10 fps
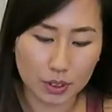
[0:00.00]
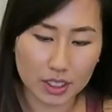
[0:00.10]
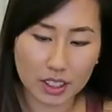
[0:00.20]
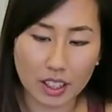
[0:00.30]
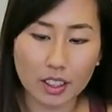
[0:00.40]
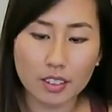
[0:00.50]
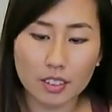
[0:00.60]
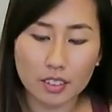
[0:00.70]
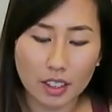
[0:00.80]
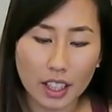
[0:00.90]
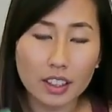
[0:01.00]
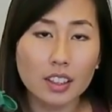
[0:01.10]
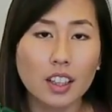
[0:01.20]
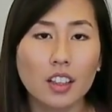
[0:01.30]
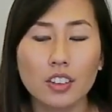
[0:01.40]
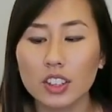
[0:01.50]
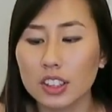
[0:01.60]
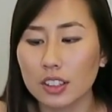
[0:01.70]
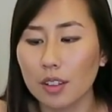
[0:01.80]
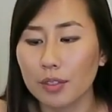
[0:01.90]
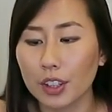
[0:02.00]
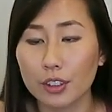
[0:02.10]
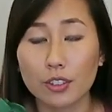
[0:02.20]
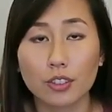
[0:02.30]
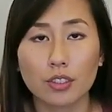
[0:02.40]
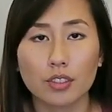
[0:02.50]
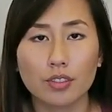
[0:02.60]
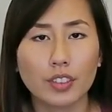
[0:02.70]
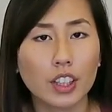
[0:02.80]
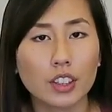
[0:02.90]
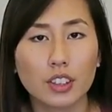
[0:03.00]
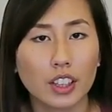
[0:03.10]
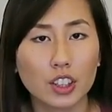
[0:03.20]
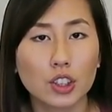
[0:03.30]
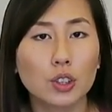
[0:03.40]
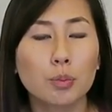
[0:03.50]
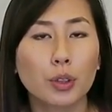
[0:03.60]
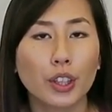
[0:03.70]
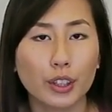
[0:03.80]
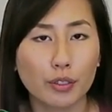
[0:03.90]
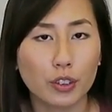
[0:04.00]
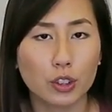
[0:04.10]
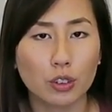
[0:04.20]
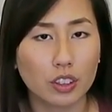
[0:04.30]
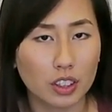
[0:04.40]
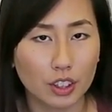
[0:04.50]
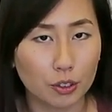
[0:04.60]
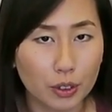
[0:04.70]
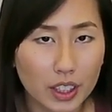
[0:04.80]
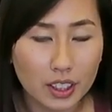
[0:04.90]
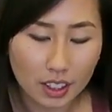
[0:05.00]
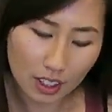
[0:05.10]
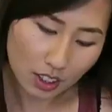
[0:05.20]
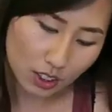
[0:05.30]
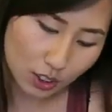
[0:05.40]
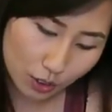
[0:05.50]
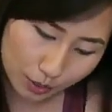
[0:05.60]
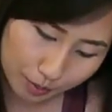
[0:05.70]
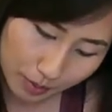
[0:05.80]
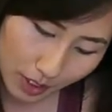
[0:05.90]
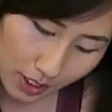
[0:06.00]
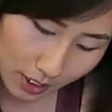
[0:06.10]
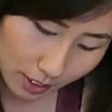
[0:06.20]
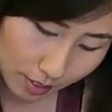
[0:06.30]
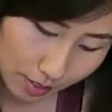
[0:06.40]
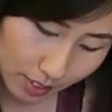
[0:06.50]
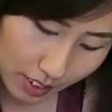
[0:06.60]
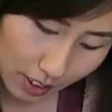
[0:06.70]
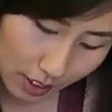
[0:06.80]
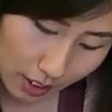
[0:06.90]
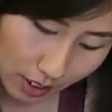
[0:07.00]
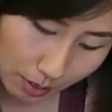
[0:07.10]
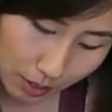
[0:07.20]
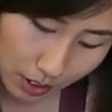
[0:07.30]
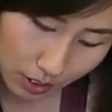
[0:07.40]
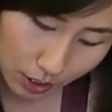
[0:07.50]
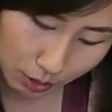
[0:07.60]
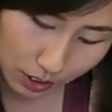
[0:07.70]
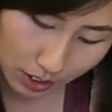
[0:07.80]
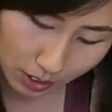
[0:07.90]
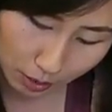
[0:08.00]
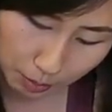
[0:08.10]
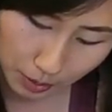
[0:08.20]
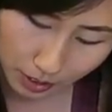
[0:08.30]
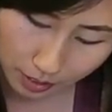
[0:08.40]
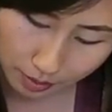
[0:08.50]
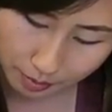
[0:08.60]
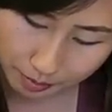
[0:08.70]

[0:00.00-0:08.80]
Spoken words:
squeeze it out. And the color is not very like super artificial looking green, so that's good. I'm just gonna squeeze a little bit.